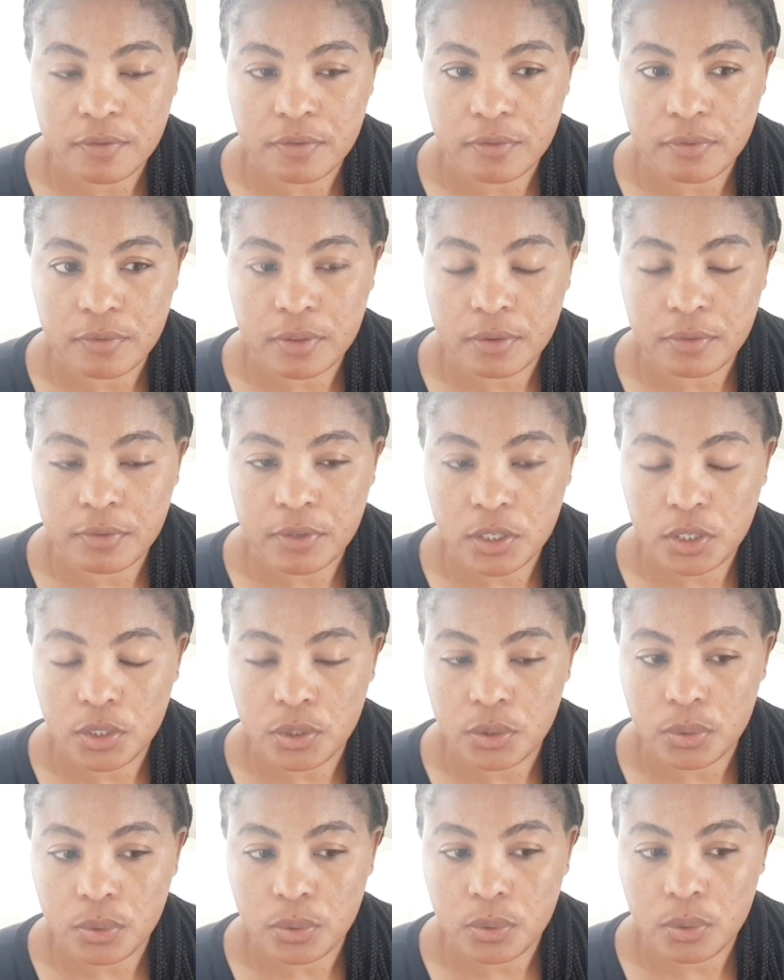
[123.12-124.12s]
the, the
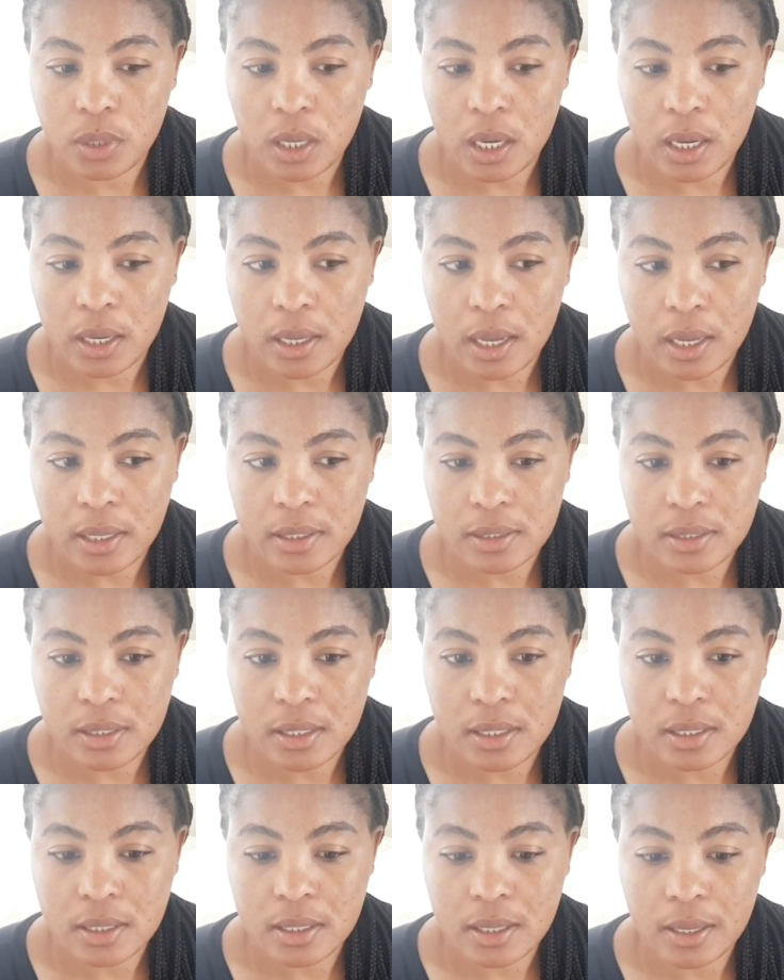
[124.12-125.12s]
video i, I
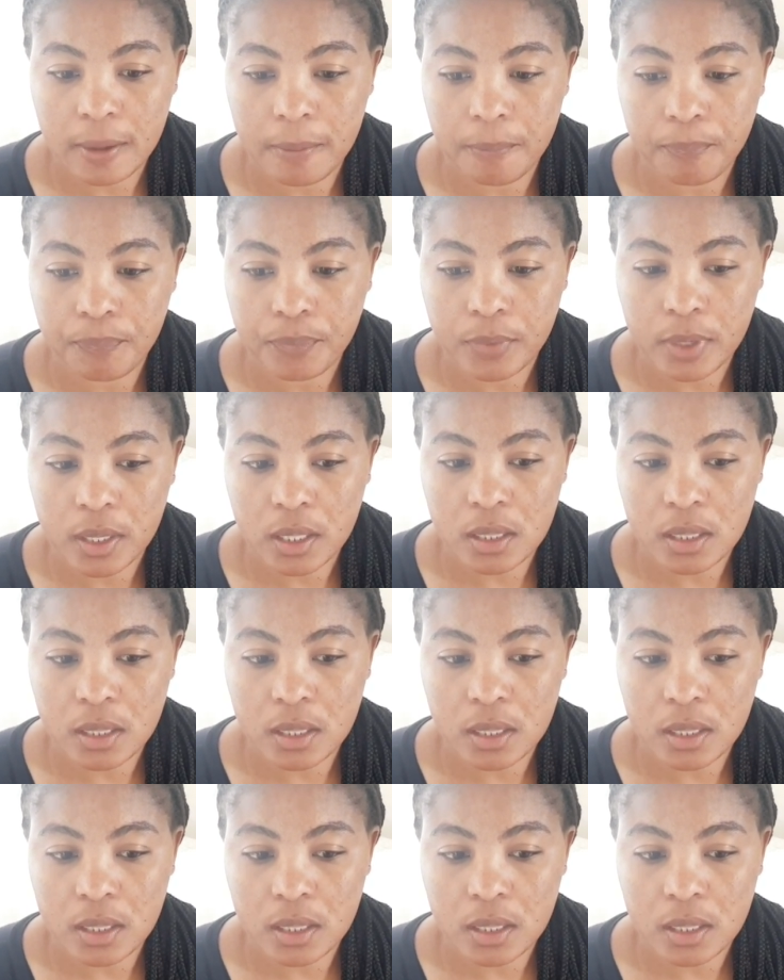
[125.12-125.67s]
see them